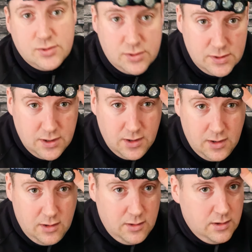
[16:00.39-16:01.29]
So
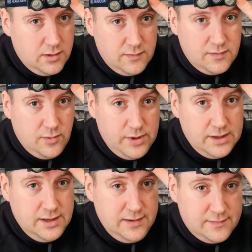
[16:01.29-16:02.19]
I'm away
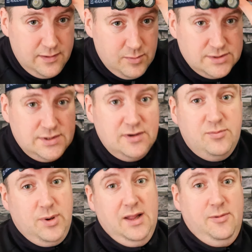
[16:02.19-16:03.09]
at night time
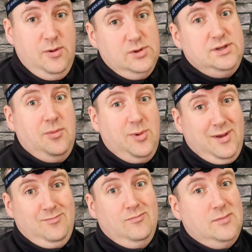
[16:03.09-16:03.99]
myself, by the way, which I'm
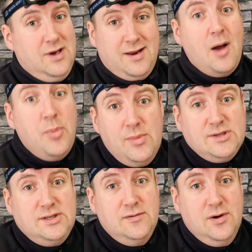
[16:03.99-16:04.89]
crapping
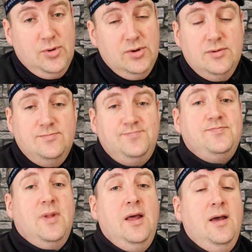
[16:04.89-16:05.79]
myself about.
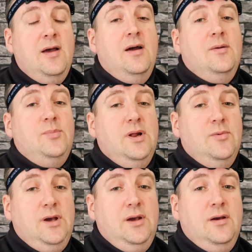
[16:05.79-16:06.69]
Being
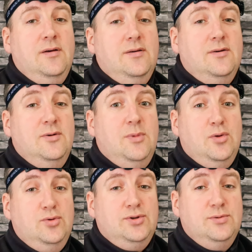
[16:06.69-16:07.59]
away on my
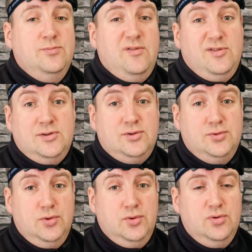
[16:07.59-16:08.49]
lonesome, my first
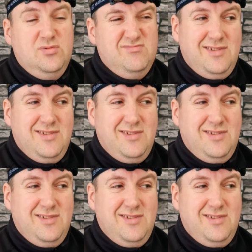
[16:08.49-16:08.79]
solo.